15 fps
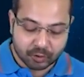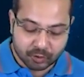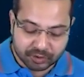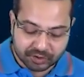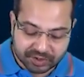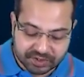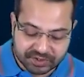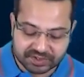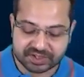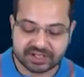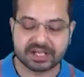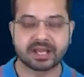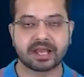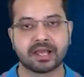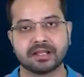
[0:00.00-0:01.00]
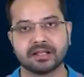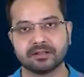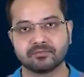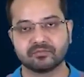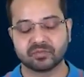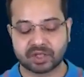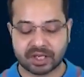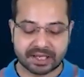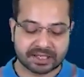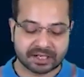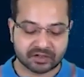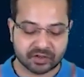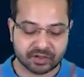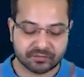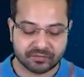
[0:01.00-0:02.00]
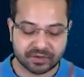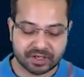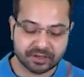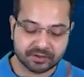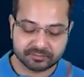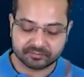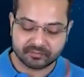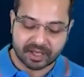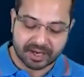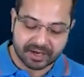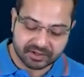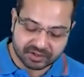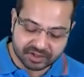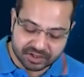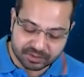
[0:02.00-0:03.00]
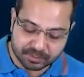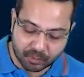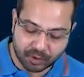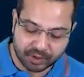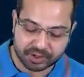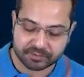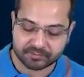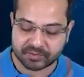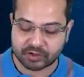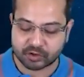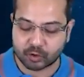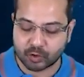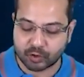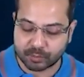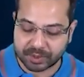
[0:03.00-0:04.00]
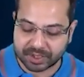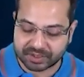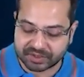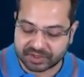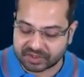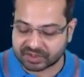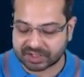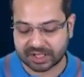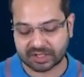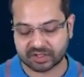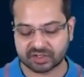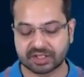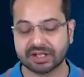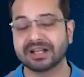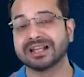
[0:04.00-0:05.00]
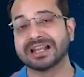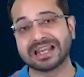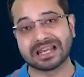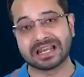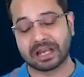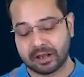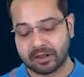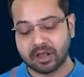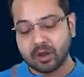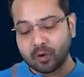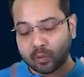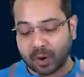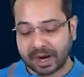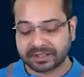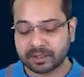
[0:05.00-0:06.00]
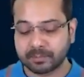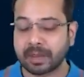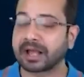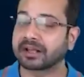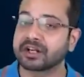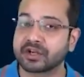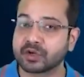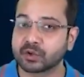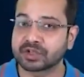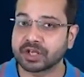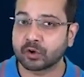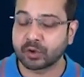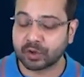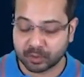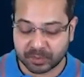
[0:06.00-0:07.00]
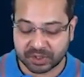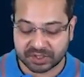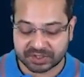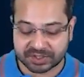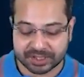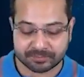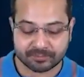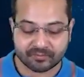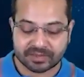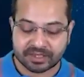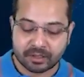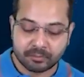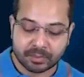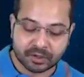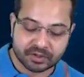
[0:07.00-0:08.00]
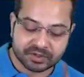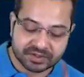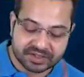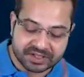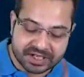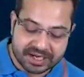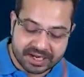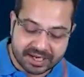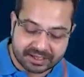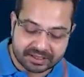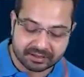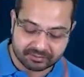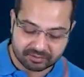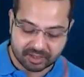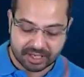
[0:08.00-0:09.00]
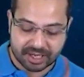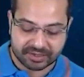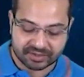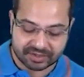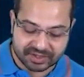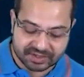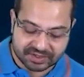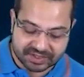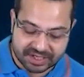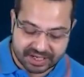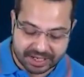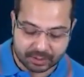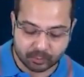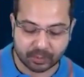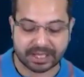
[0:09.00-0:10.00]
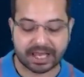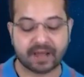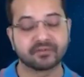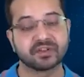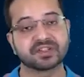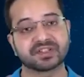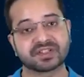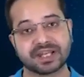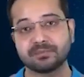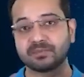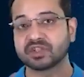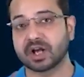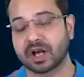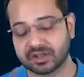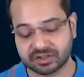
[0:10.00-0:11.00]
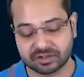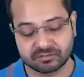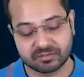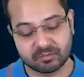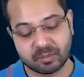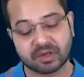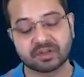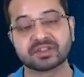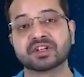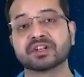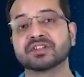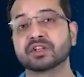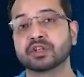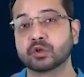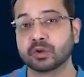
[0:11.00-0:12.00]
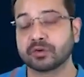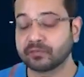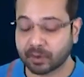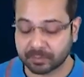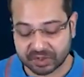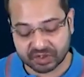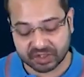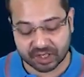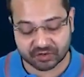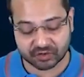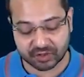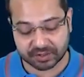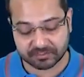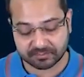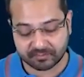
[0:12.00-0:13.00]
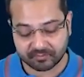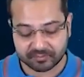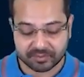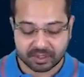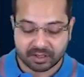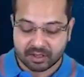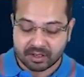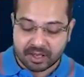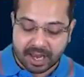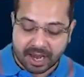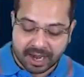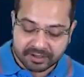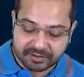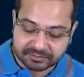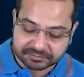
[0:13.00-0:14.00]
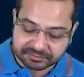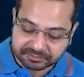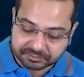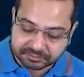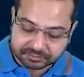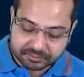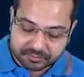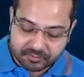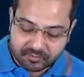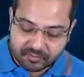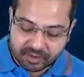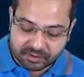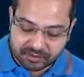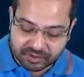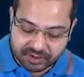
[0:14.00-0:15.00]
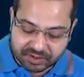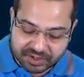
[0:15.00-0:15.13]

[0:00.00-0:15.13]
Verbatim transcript: due to this DL, the electric field at this point is going to be in this direction DE. Why the magnitudes are going to be the same? Because DL and this DL will have the same charge because it is a uniformly charged ring. And the